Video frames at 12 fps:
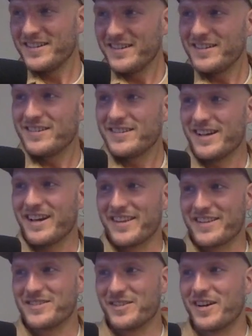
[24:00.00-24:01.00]
yeah, that's
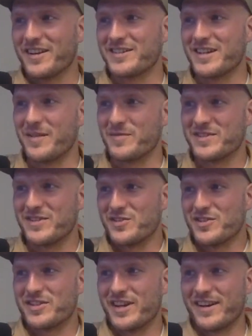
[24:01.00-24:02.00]
a lot of the time is you're
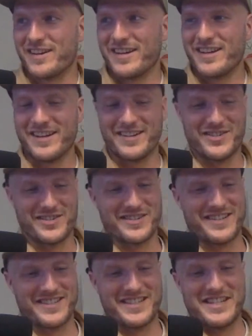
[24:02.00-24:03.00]
just kind of, it just
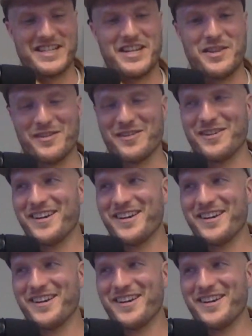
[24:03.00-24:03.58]
sits in the ether.